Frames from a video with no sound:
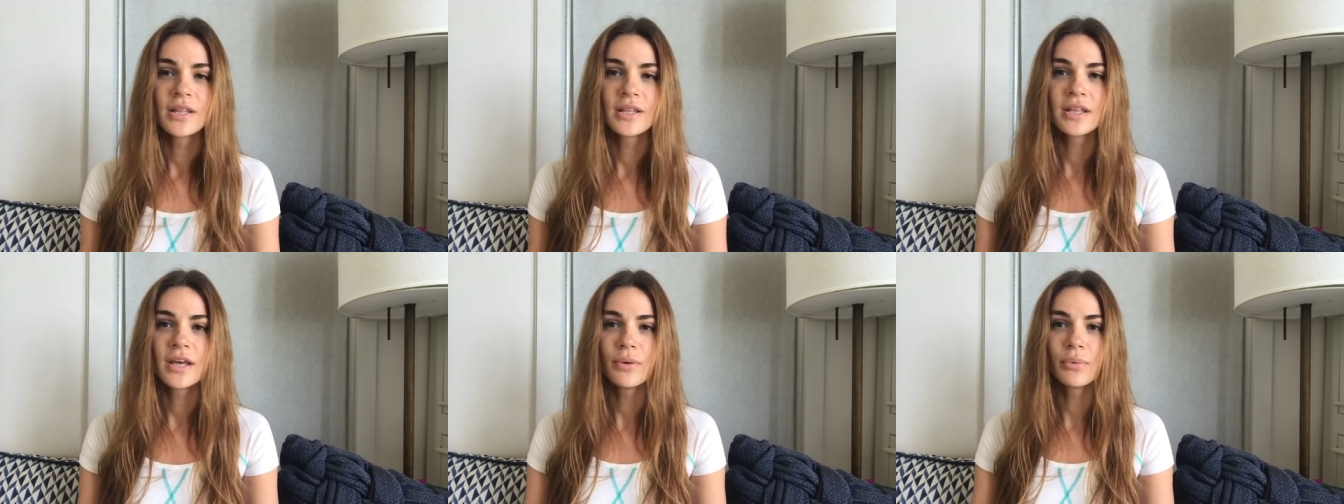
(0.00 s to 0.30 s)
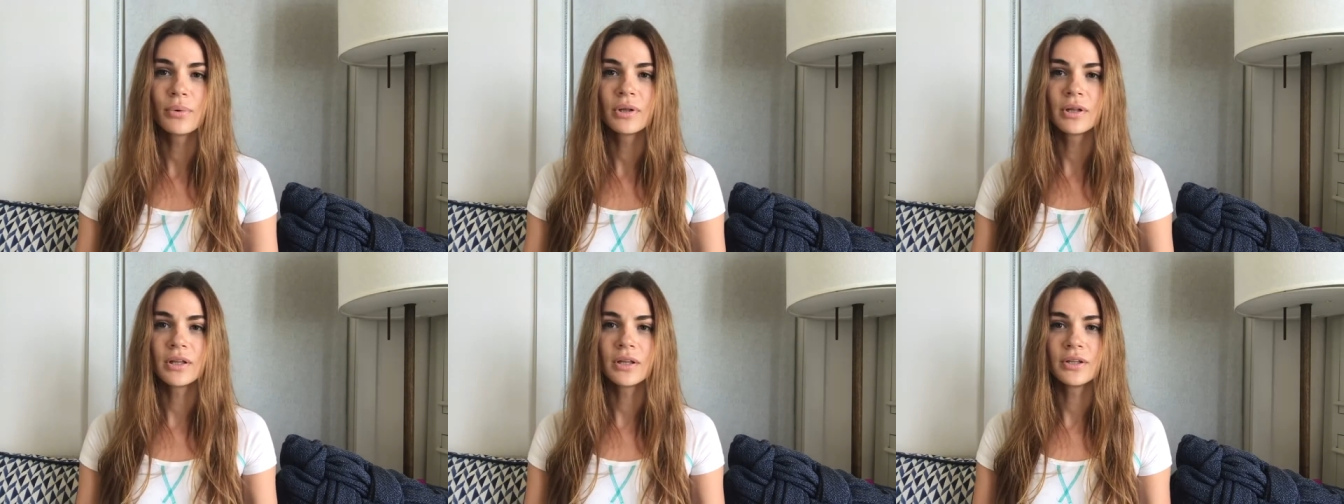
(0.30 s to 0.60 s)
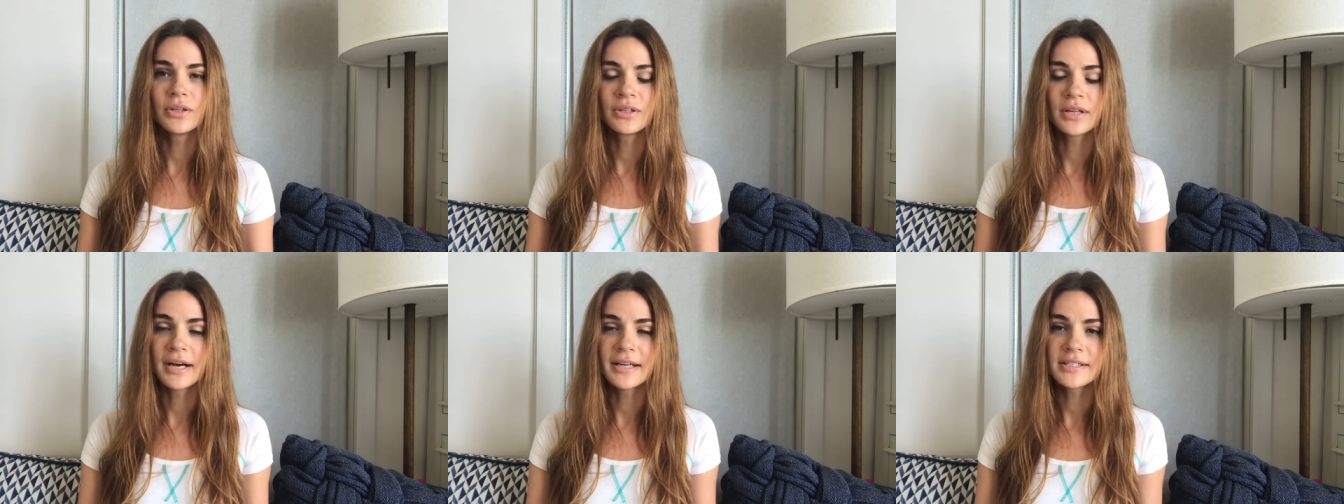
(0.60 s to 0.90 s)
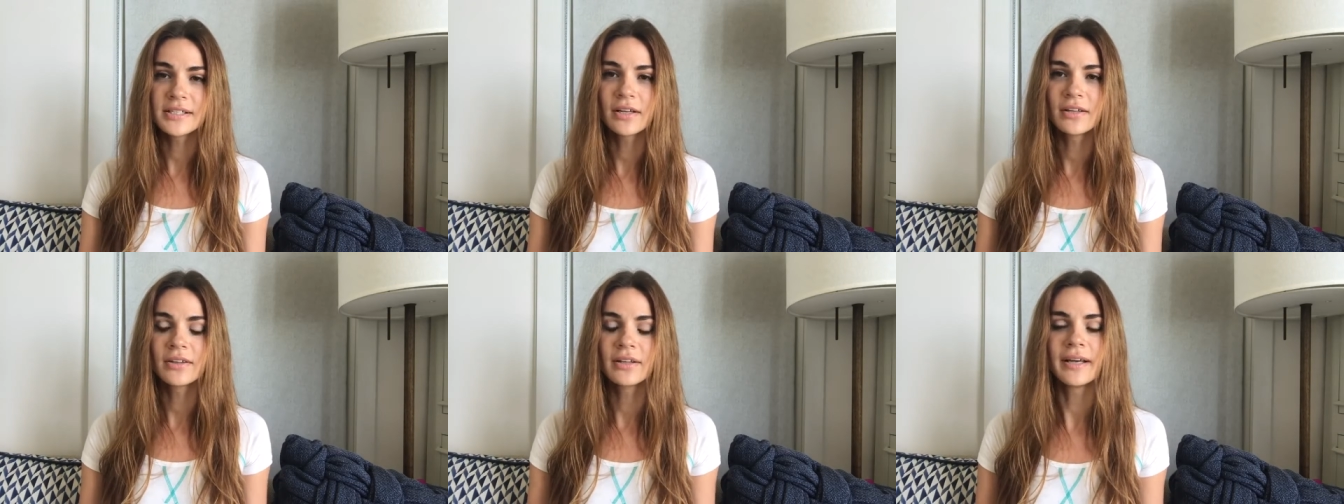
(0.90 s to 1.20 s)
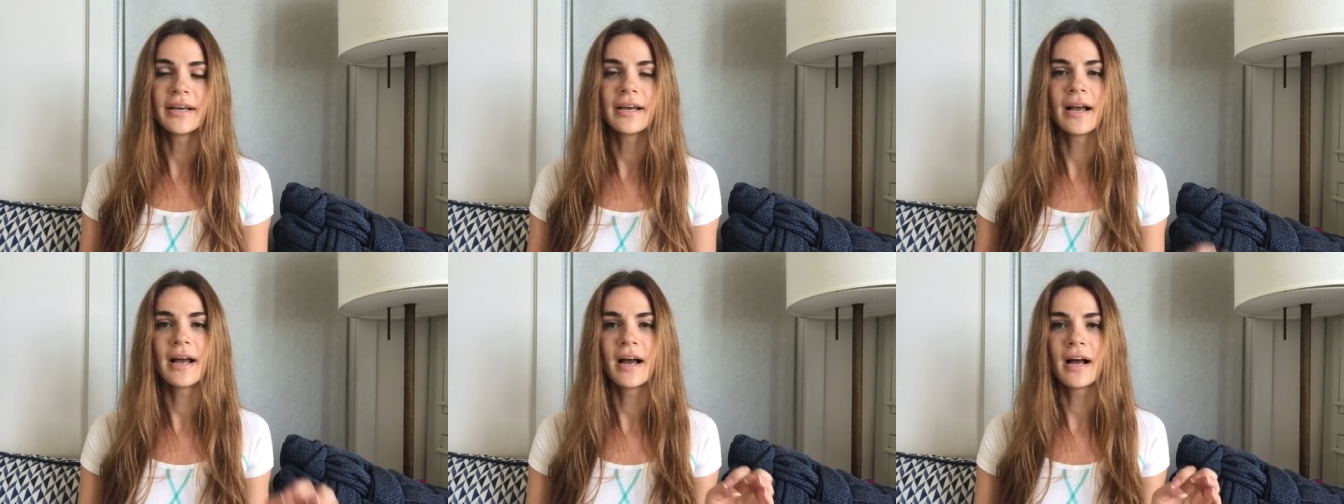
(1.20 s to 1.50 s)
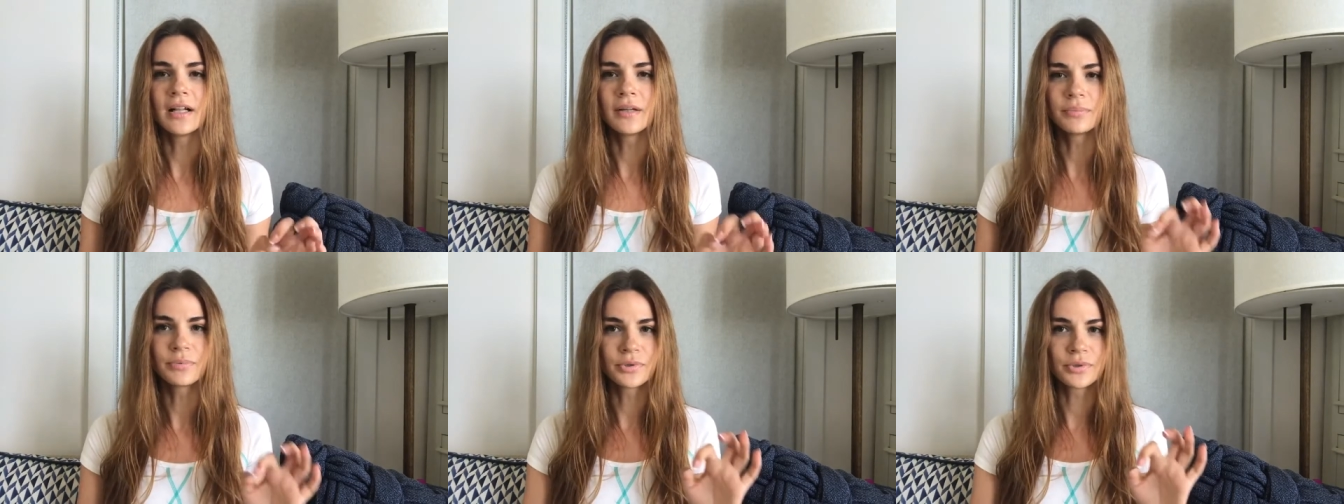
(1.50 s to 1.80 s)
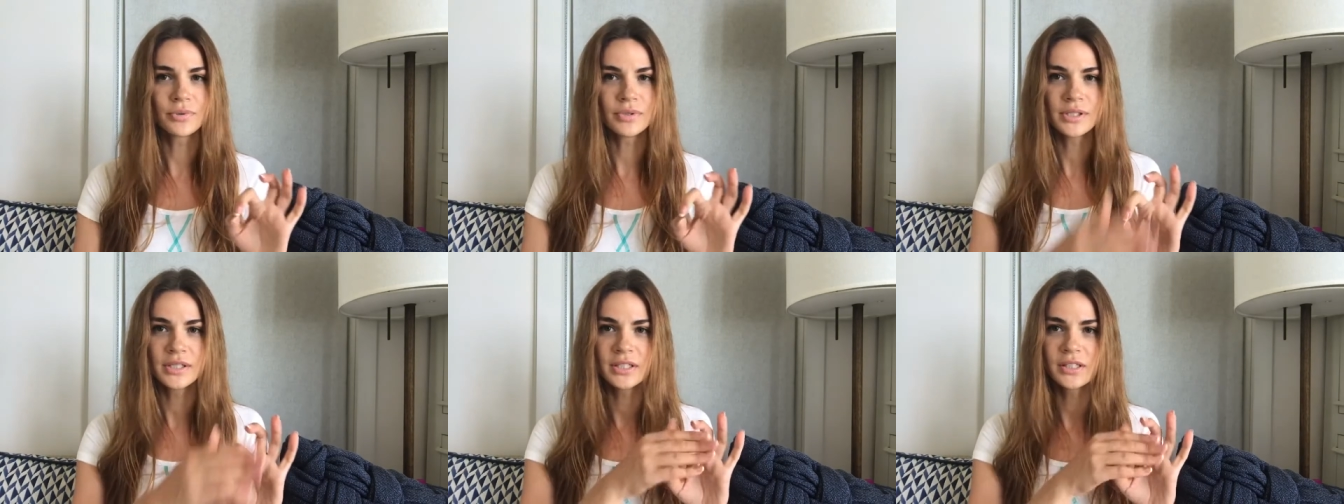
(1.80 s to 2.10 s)
They will not only help
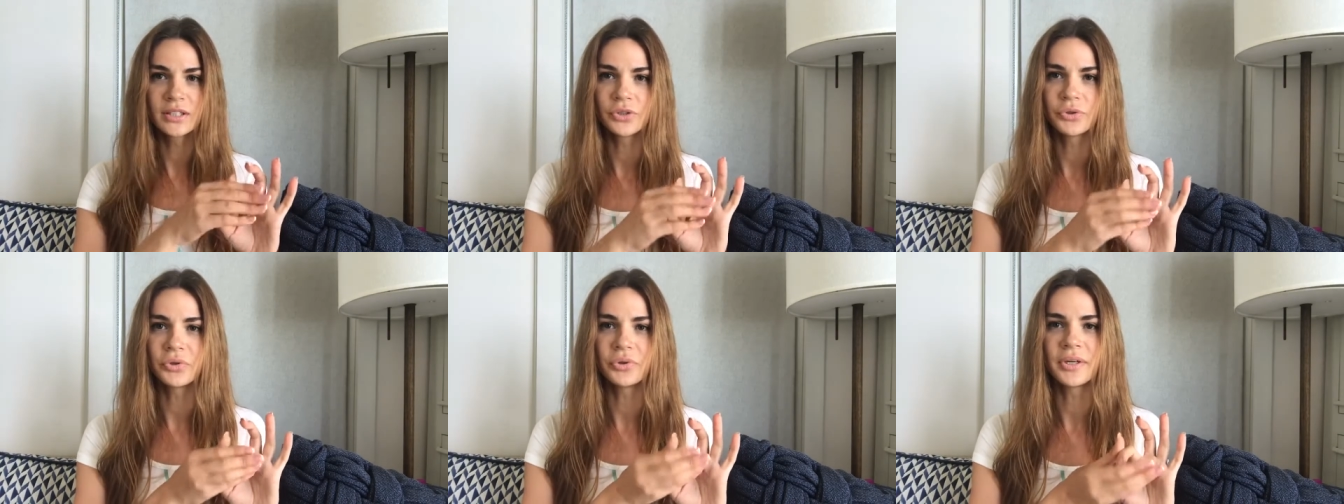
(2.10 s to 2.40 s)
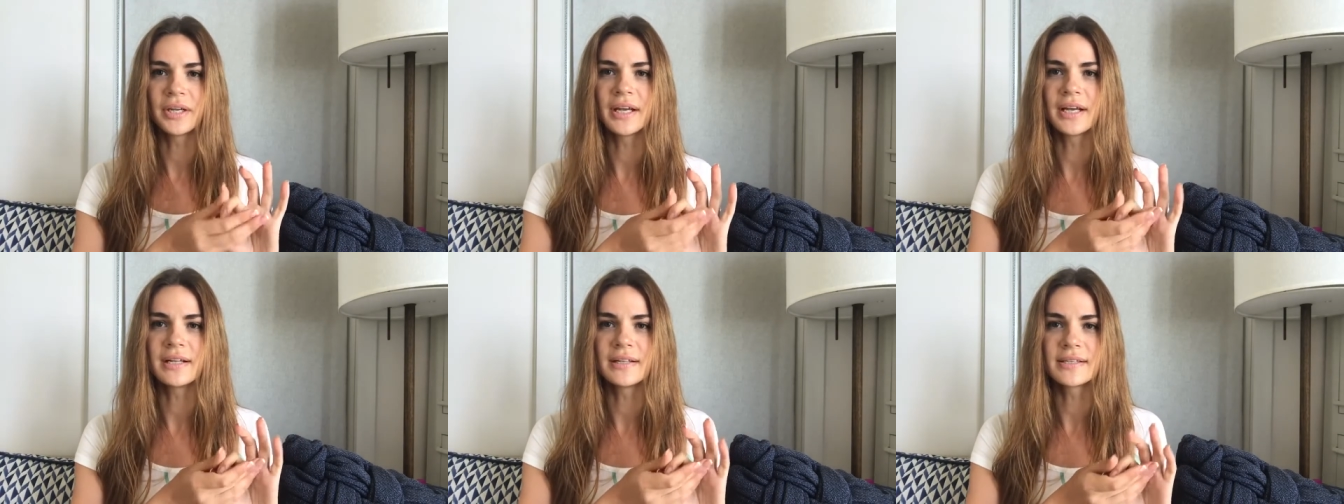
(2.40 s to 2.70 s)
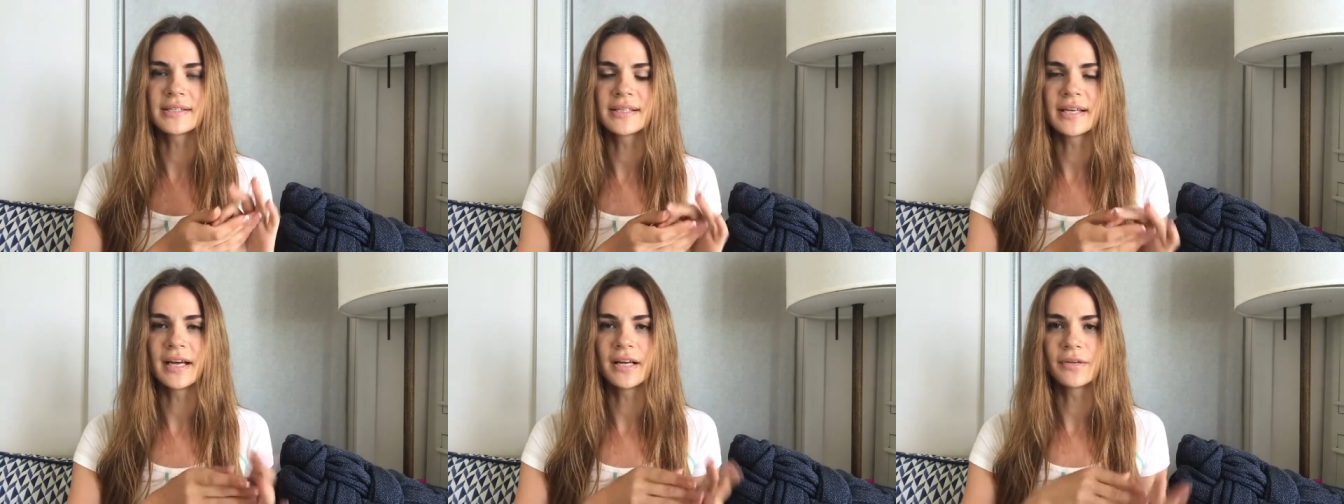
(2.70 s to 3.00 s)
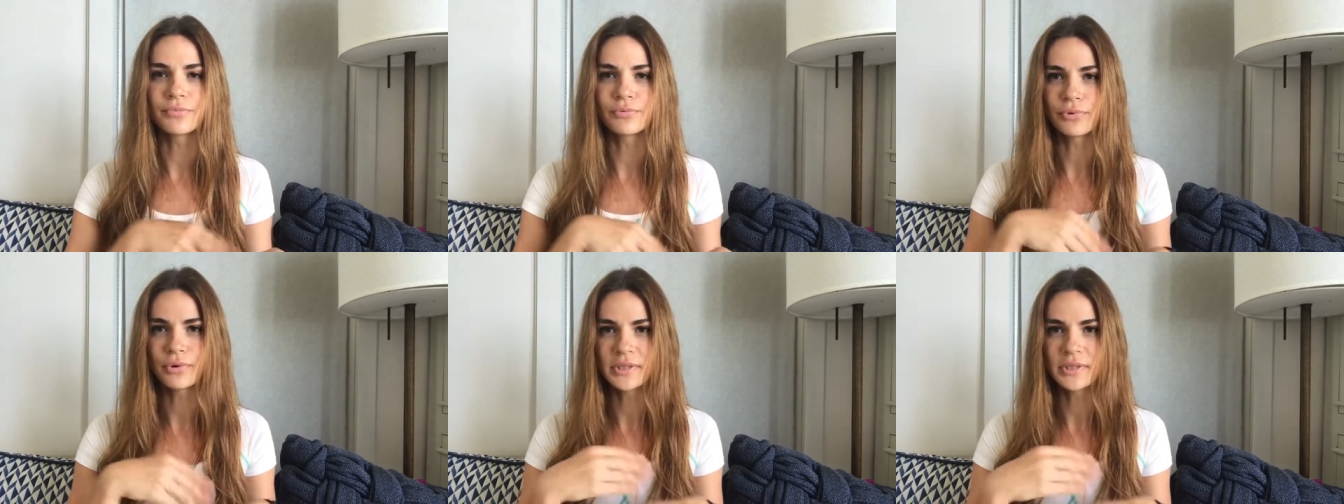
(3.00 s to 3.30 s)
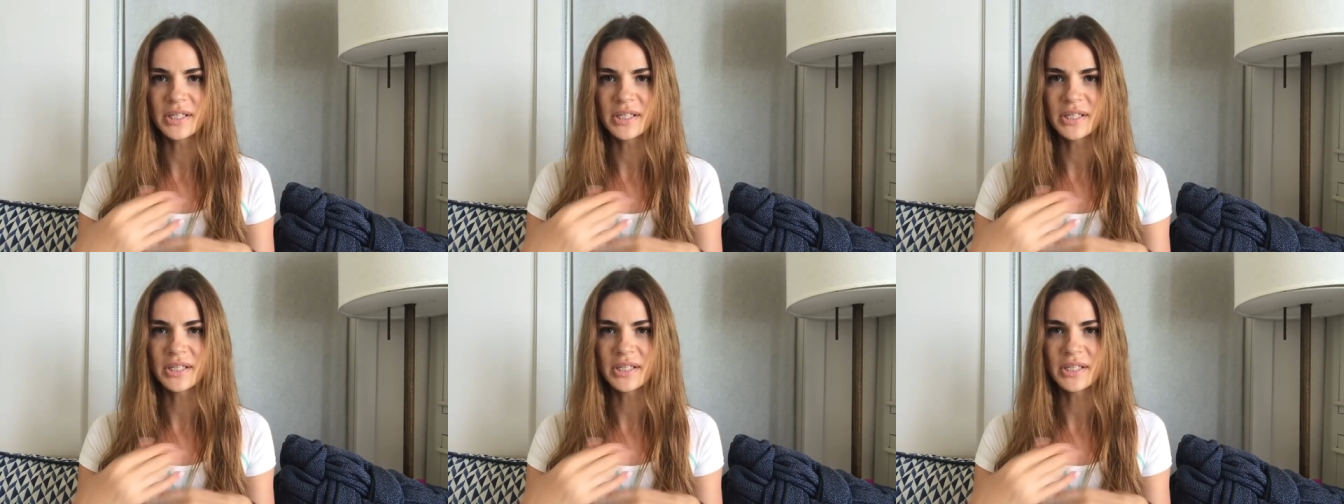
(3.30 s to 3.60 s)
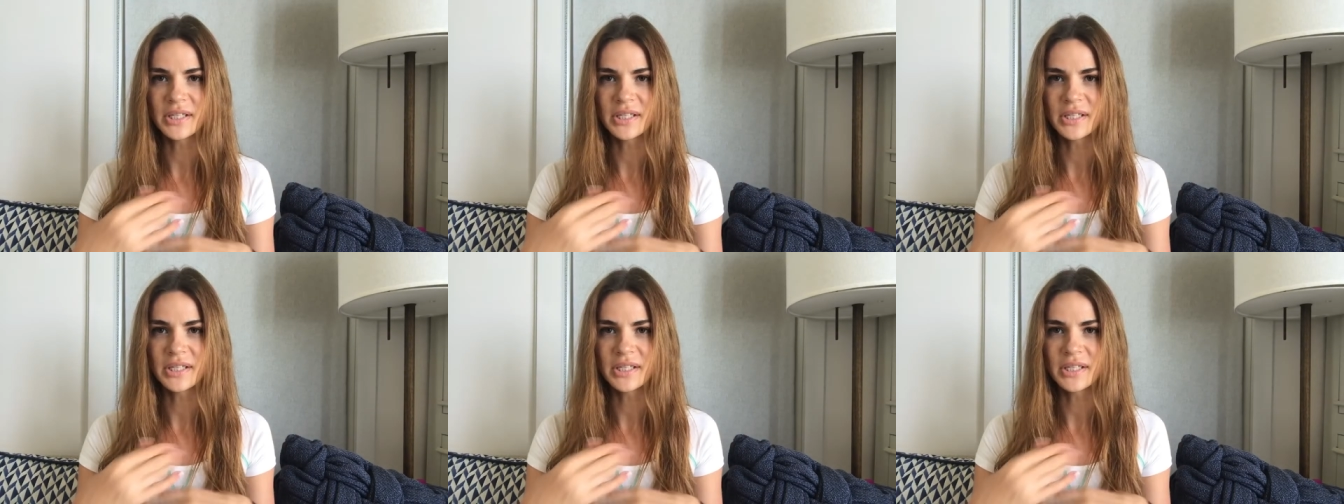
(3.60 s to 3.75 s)
to seal your nails and hundreds